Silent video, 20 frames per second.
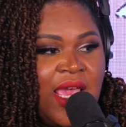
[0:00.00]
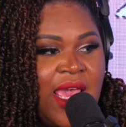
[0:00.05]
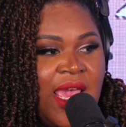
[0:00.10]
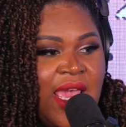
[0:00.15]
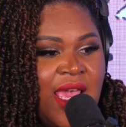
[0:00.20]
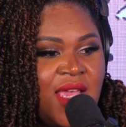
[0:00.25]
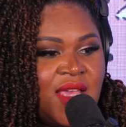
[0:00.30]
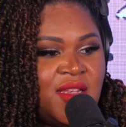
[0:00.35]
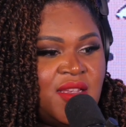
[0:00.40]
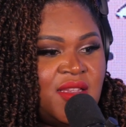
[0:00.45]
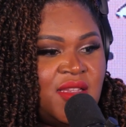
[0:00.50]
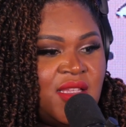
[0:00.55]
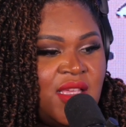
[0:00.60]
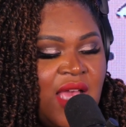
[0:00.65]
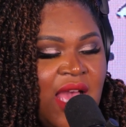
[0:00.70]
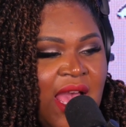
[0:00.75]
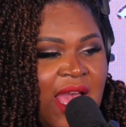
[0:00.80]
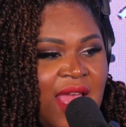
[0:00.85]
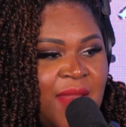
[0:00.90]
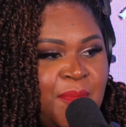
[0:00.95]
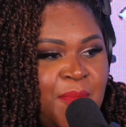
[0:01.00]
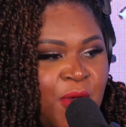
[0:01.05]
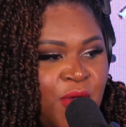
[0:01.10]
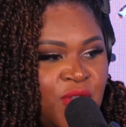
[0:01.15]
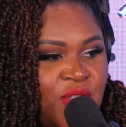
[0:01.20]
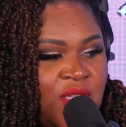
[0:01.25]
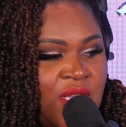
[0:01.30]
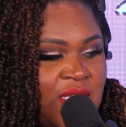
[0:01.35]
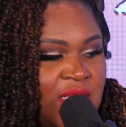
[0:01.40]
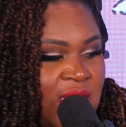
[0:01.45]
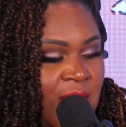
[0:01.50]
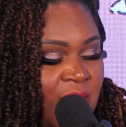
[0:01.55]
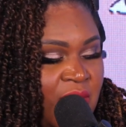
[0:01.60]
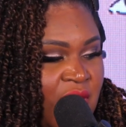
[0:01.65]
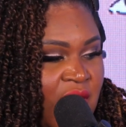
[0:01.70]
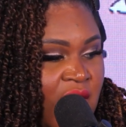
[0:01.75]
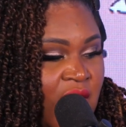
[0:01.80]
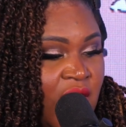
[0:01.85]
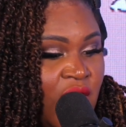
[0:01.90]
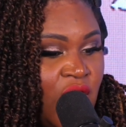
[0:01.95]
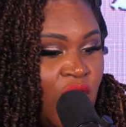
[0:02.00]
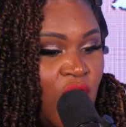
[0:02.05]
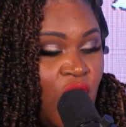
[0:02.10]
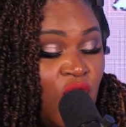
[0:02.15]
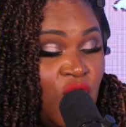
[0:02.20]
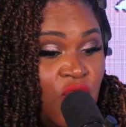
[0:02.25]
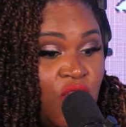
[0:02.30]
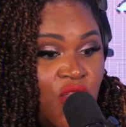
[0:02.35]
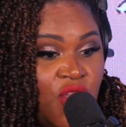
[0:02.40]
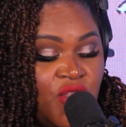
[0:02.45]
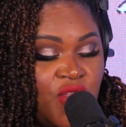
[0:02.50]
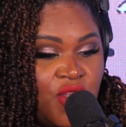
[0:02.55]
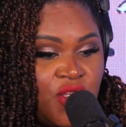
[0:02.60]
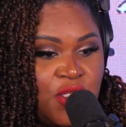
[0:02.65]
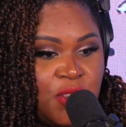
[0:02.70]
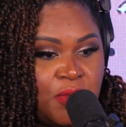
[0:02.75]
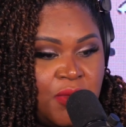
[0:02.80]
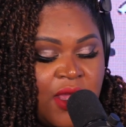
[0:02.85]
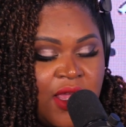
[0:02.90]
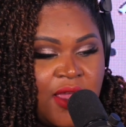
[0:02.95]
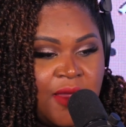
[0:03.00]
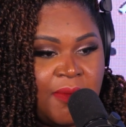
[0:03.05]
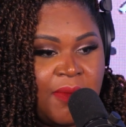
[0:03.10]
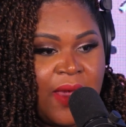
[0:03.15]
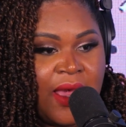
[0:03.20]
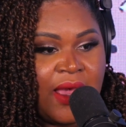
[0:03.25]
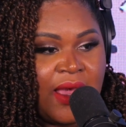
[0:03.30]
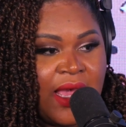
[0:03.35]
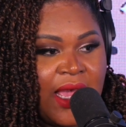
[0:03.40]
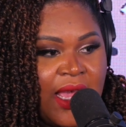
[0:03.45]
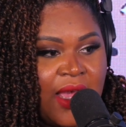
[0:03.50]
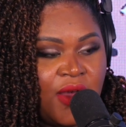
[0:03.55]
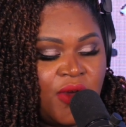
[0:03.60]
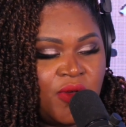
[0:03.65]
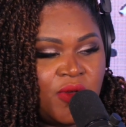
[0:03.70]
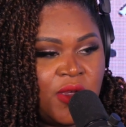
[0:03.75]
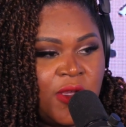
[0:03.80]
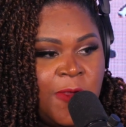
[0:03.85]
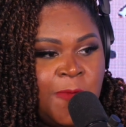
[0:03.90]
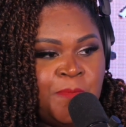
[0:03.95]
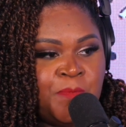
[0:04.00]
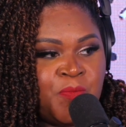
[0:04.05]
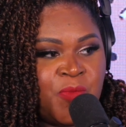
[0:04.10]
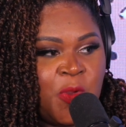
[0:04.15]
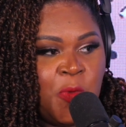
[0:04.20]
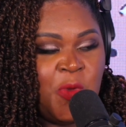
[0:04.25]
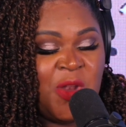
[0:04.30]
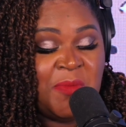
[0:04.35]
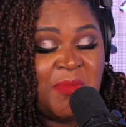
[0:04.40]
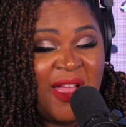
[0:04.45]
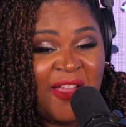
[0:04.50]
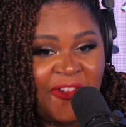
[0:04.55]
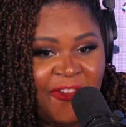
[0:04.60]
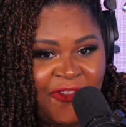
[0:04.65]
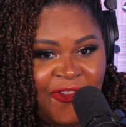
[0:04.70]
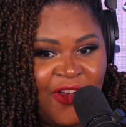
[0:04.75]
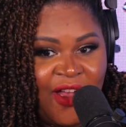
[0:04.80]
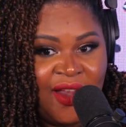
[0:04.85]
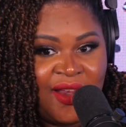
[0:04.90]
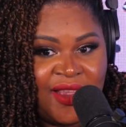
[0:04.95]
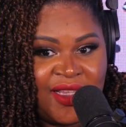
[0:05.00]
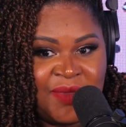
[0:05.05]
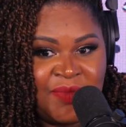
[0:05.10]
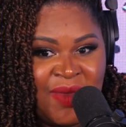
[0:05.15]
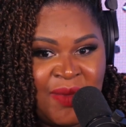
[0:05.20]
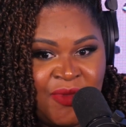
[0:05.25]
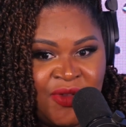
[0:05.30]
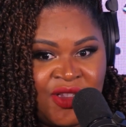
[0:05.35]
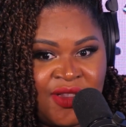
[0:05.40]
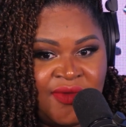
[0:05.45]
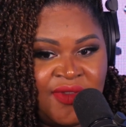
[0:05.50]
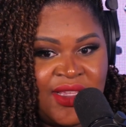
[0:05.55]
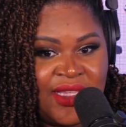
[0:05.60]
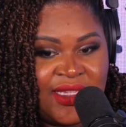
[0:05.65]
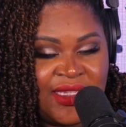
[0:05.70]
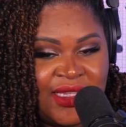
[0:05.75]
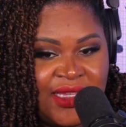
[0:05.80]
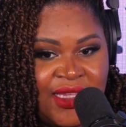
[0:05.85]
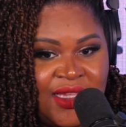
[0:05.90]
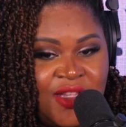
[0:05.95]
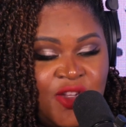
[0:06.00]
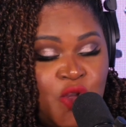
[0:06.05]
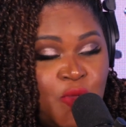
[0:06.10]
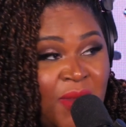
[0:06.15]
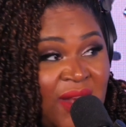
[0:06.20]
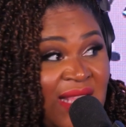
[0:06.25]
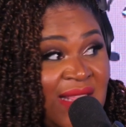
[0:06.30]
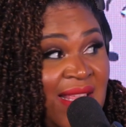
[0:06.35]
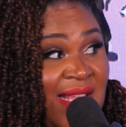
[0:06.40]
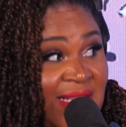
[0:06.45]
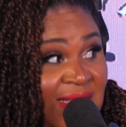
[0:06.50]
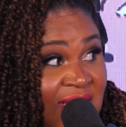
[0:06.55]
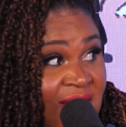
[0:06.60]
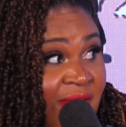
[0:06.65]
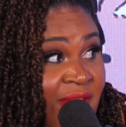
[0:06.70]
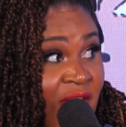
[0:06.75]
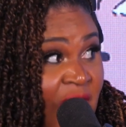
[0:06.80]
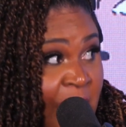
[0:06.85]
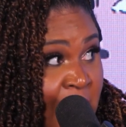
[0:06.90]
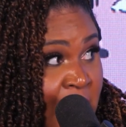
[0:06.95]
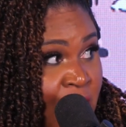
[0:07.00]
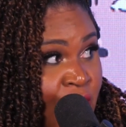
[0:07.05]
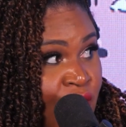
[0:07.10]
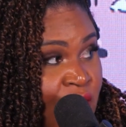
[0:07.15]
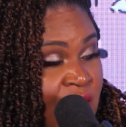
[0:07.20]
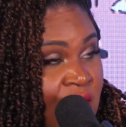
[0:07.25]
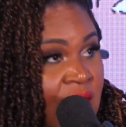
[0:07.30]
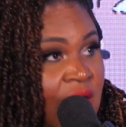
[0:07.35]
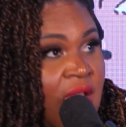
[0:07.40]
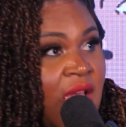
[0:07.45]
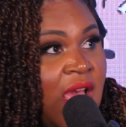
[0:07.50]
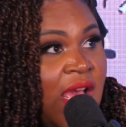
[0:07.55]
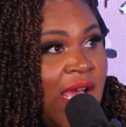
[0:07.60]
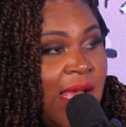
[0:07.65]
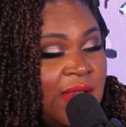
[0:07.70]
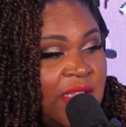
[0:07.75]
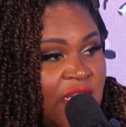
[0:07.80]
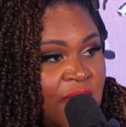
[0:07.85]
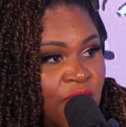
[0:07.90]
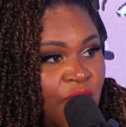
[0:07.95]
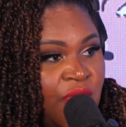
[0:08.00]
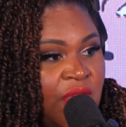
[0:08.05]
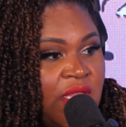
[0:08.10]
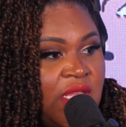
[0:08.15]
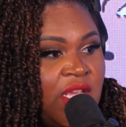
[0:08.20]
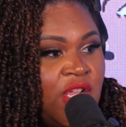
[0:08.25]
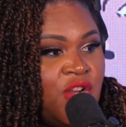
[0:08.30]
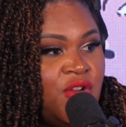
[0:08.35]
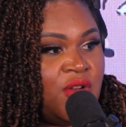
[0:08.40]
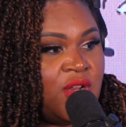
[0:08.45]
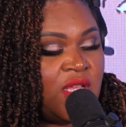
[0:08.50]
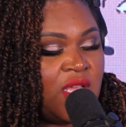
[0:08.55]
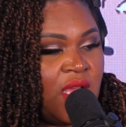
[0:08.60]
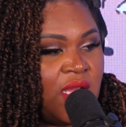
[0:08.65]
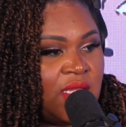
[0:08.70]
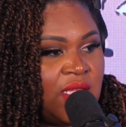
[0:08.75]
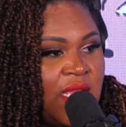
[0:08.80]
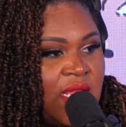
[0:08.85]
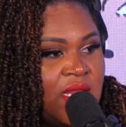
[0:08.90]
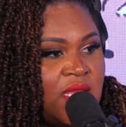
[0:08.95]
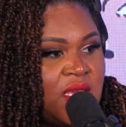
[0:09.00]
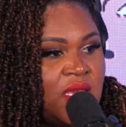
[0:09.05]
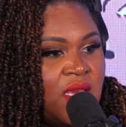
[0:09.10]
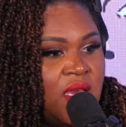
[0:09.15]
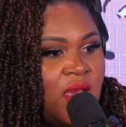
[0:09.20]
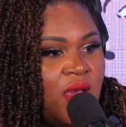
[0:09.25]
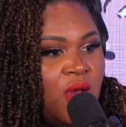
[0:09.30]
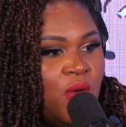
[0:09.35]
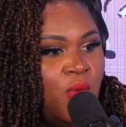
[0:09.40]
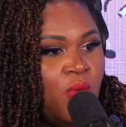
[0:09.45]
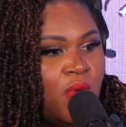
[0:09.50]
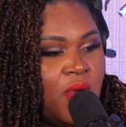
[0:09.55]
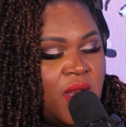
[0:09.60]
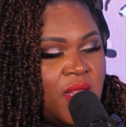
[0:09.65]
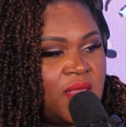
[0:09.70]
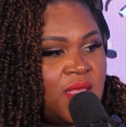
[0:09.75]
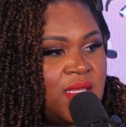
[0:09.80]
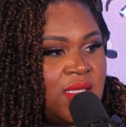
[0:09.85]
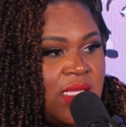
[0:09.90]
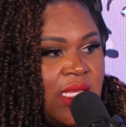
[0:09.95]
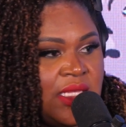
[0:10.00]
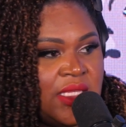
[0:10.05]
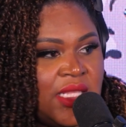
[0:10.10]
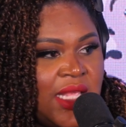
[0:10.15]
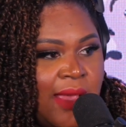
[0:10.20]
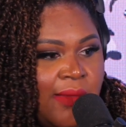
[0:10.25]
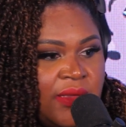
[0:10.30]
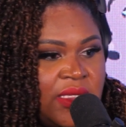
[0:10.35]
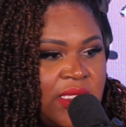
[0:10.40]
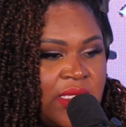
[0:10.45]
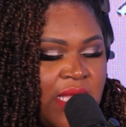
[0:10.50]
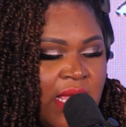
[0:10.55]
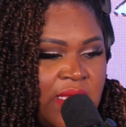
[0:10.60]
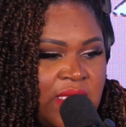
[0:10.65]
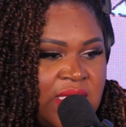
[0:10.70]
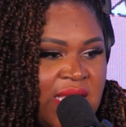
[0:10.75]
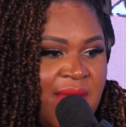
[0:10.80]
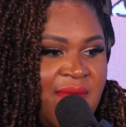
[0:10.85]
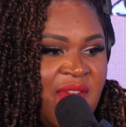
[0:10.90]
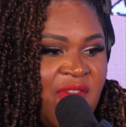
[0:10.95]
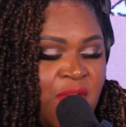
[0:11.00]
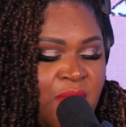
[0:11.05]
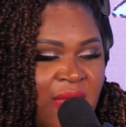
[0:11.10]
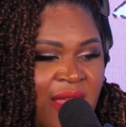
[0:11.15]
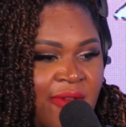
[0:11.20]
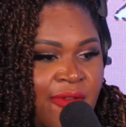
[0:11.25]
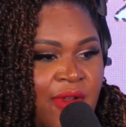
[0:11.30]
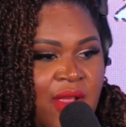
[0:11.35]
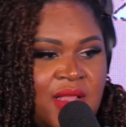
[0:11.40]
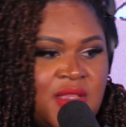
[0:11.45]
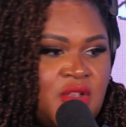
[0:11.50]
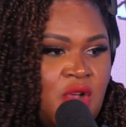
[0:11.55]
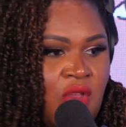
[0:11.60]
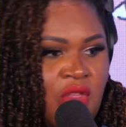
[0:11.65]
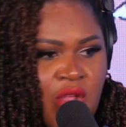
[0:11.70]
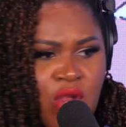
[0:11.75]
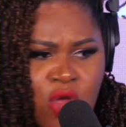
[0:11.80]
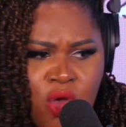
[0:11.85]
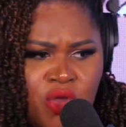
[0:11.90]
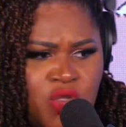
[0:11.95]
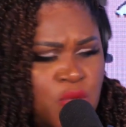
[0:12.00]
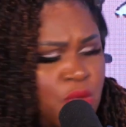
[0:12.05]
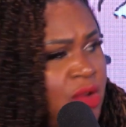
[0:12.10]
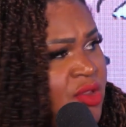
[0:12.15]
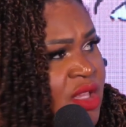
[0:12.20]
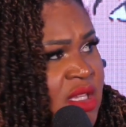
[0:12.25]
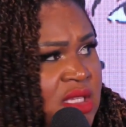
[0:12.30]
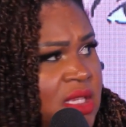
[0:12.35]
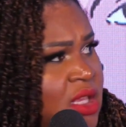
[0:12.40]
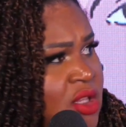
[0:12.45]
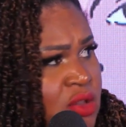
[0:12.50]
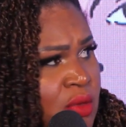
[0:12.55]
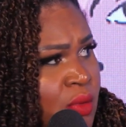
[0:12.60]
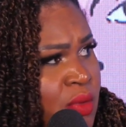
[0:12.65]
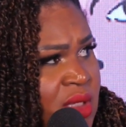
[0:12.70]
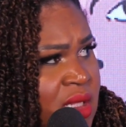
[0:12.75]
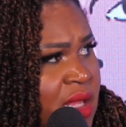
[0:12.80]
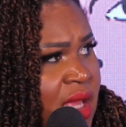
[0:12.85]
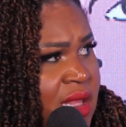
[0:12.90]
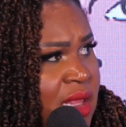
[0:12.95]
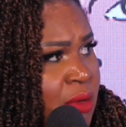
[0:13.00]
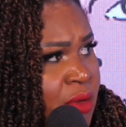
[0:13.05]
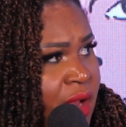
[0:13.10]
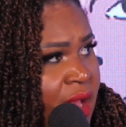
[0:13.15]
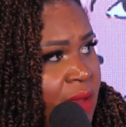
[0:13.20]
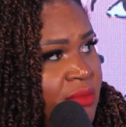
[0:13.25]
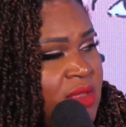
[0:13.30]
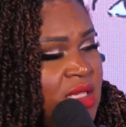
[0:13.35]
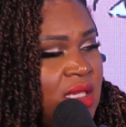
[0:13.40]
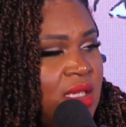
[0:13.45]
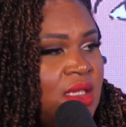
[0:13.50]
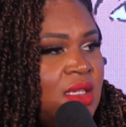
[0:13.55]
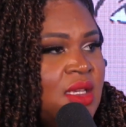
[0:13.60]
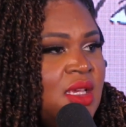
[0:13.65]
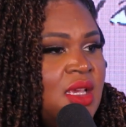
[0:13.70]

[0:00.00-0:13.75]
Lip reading: And I had posted something earlier this week about how one of my fondest memories of DC, nobody thinks it's a fond memory. I was at a movie theater and a young lady wanted the seats that I was saving for my friends. All their coats were in the seats, so it wasn't like they were empty.